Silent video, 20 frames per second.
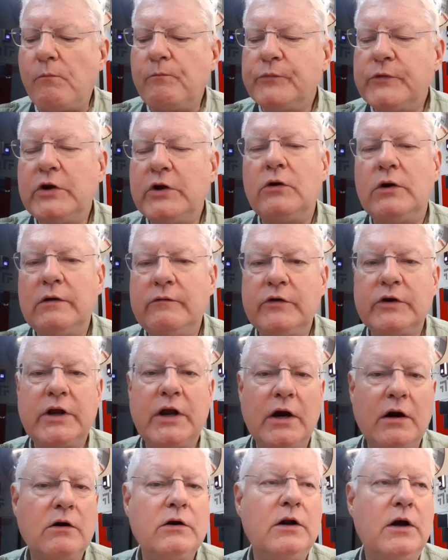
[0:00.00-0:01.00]
They don't even
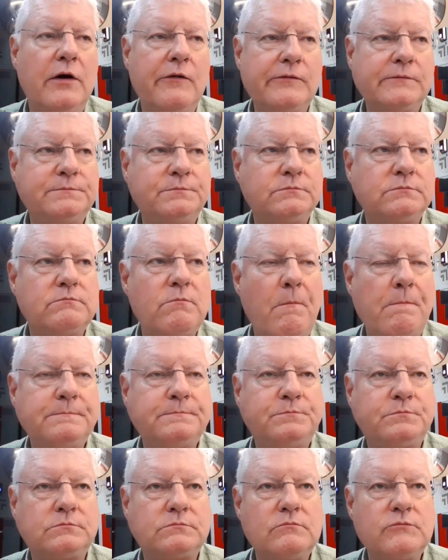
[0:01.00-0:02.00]
care enough
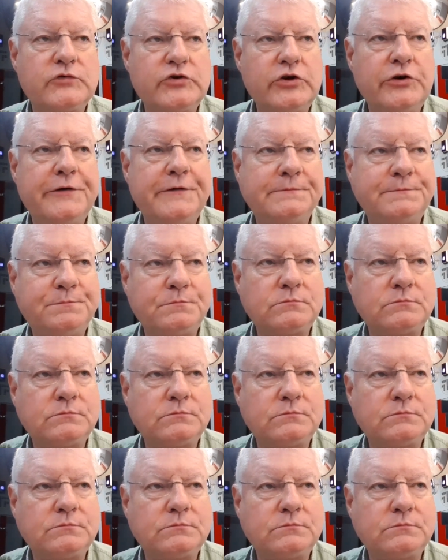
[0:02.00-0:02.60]
to